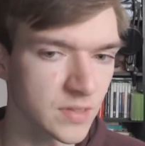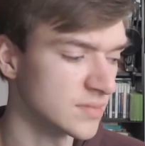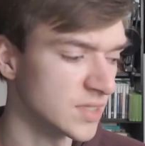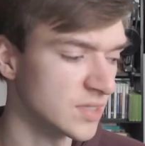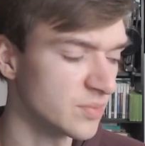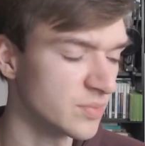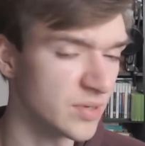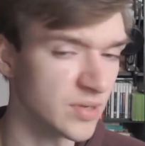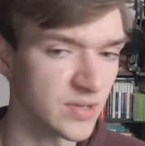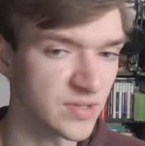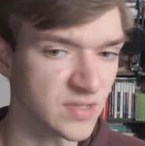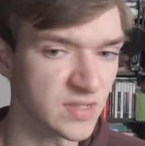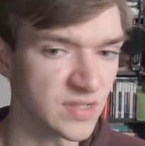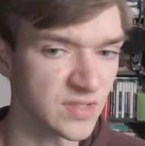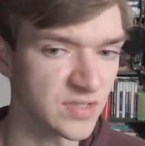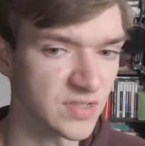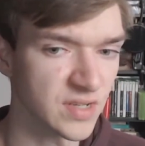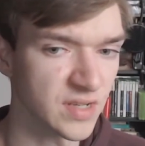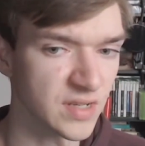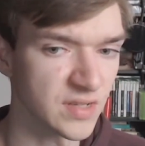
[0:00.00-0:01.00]
I'd personally
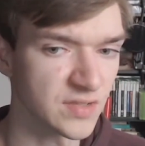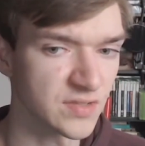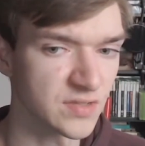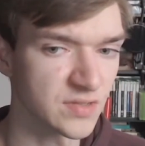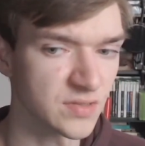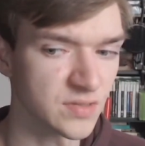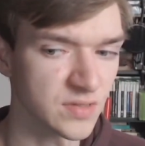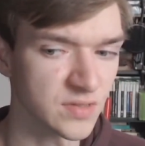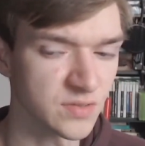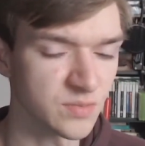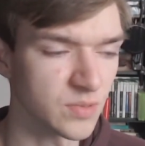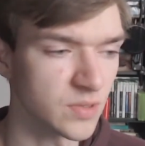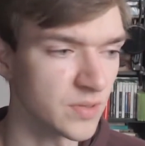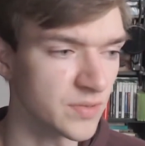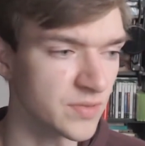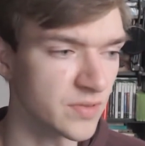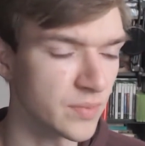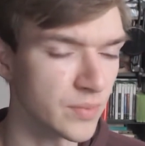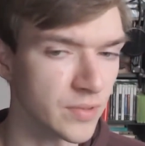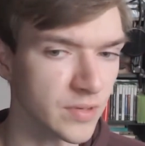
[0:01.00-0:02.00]
say it's
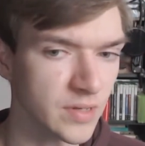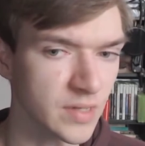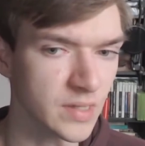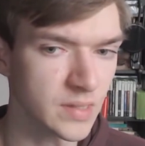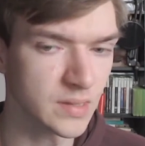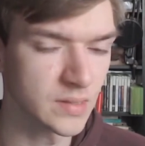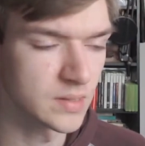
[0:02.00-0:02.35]
worth the money.